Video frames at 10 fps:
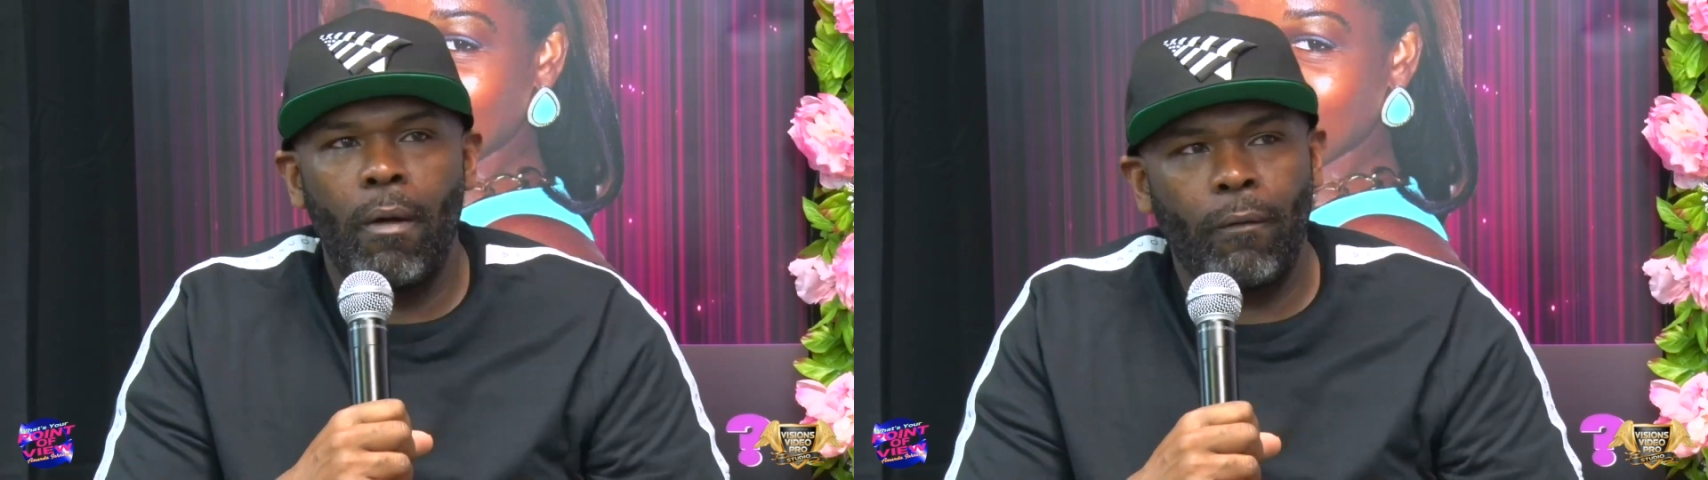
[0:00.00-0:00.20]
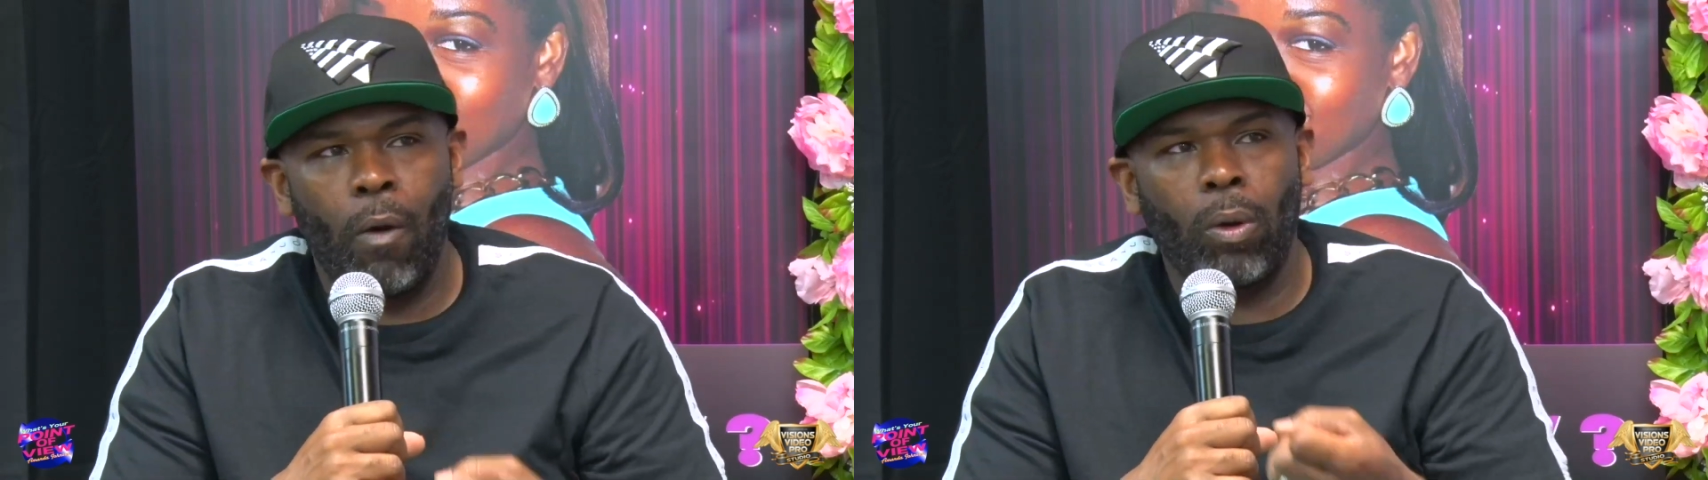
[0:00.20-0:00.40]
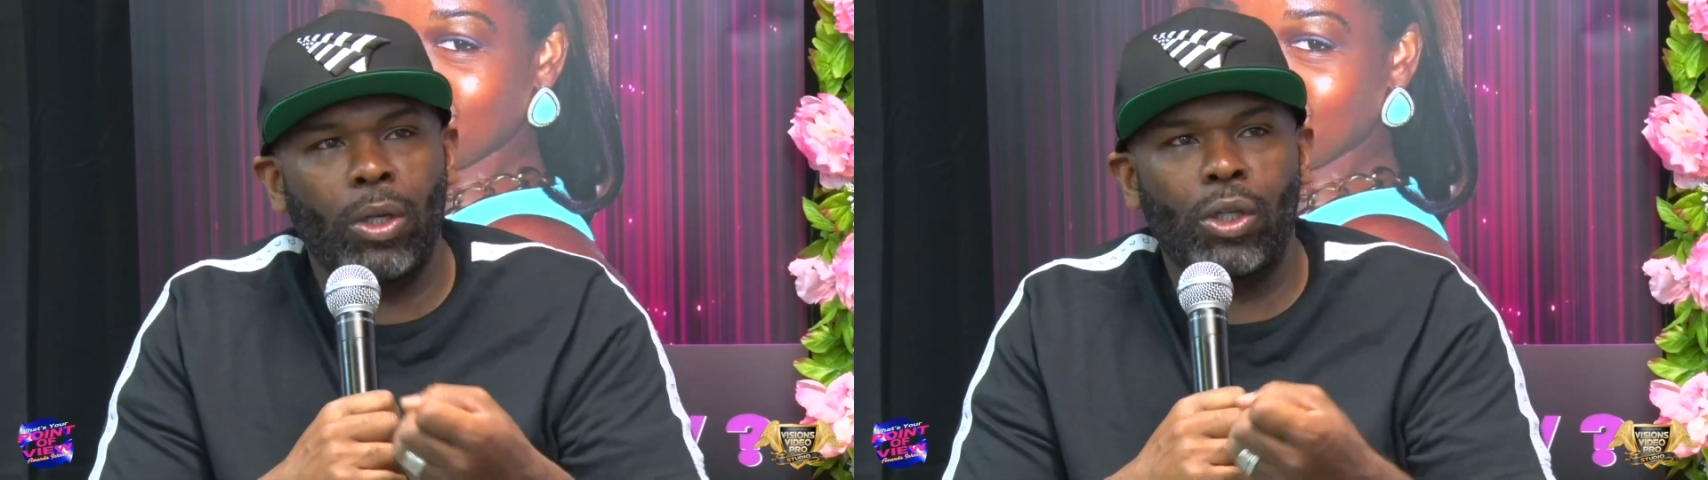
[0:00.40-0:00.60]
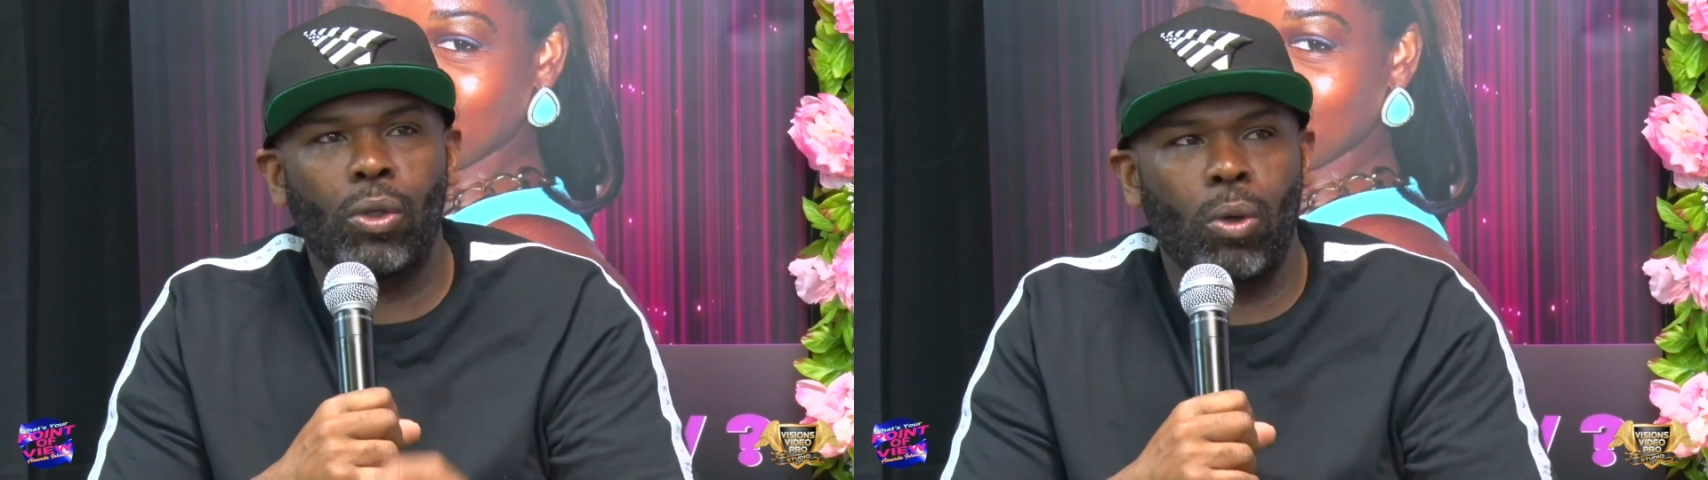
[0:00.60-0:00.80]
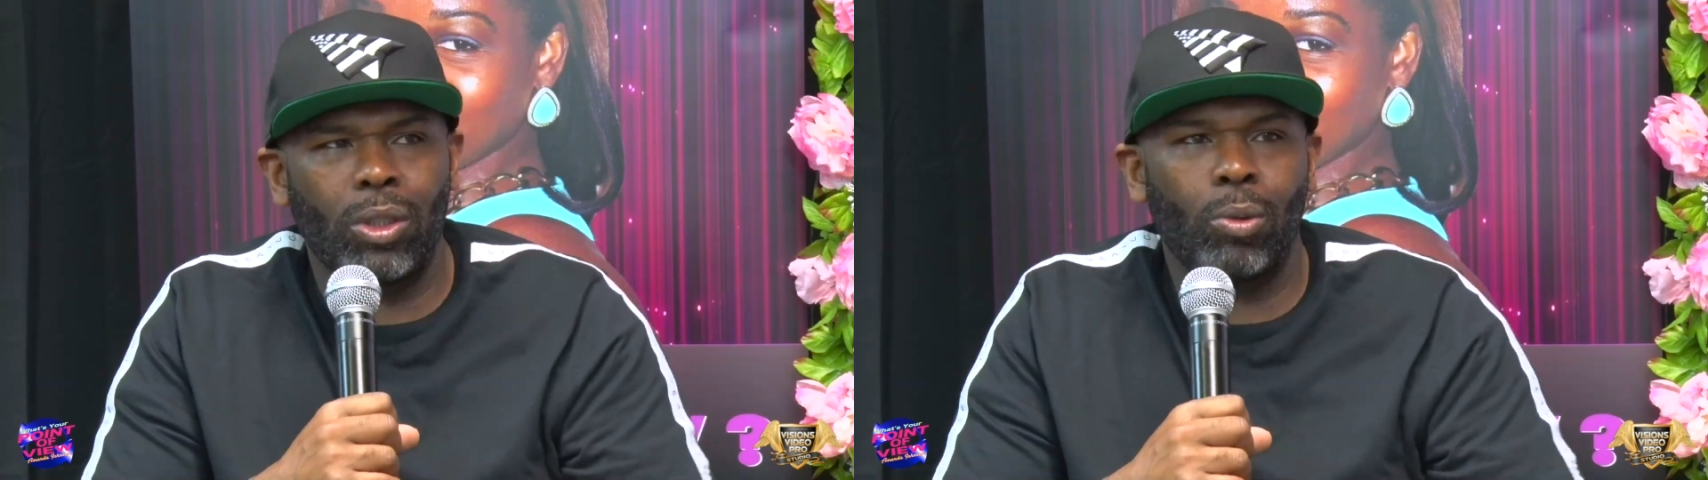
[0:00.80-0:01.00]
falling
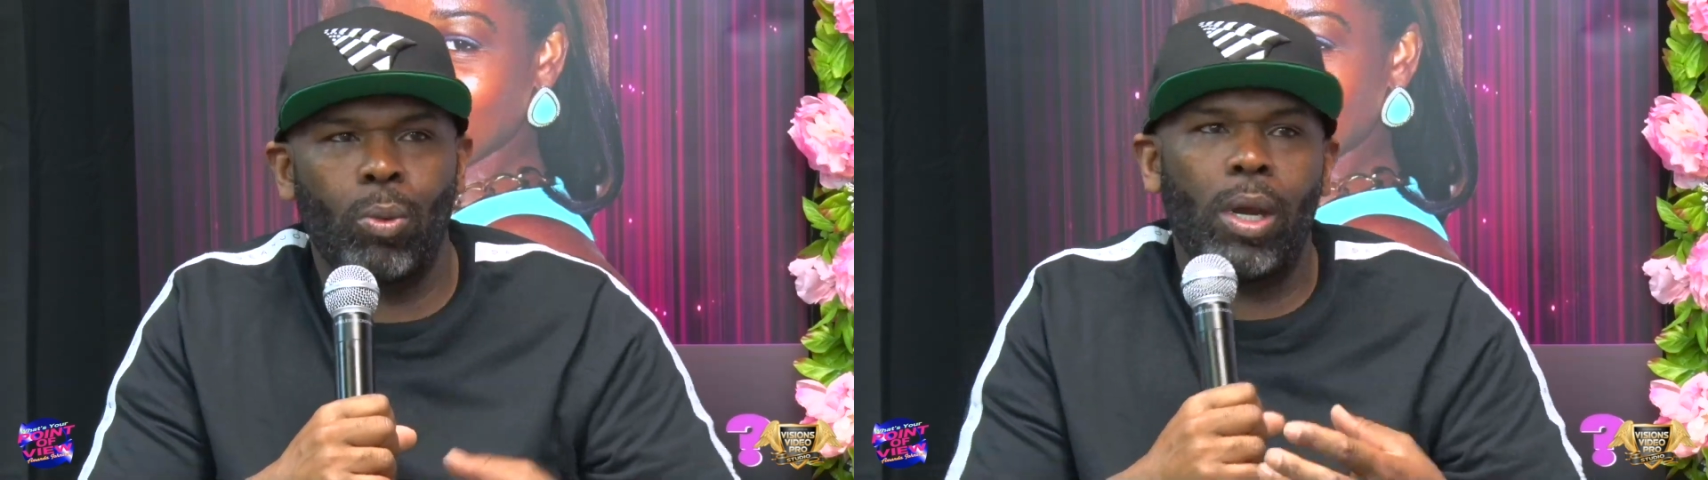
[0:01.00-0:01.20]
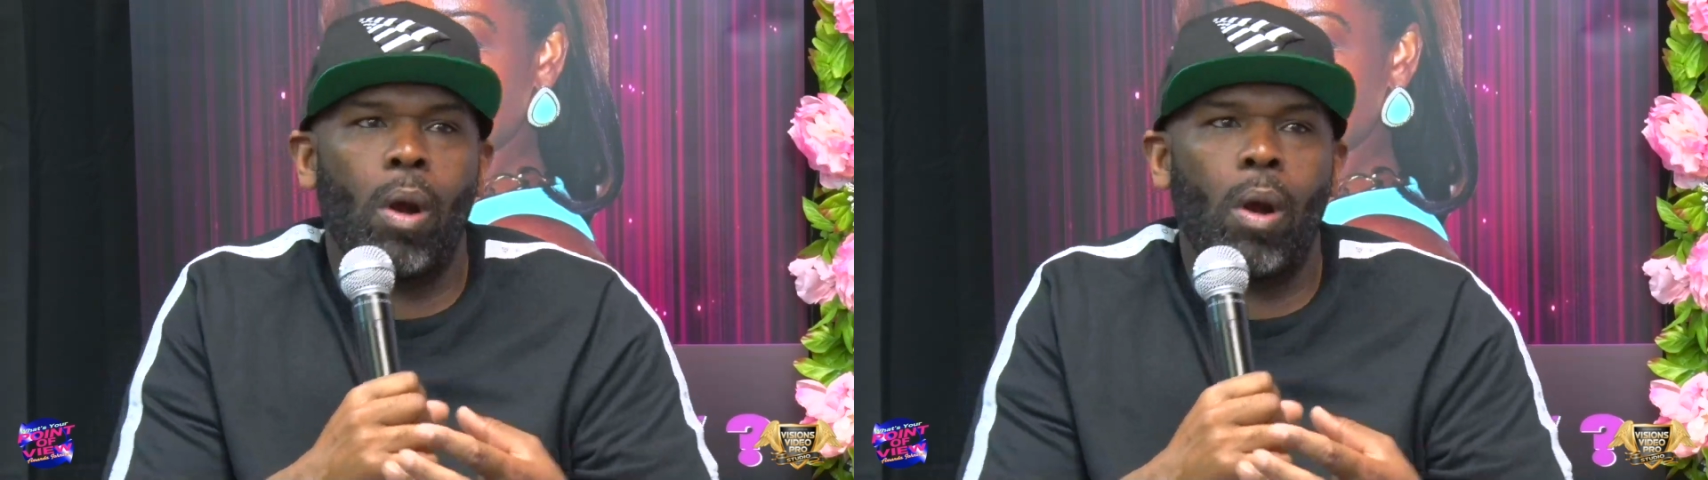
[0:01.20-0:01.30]
short because we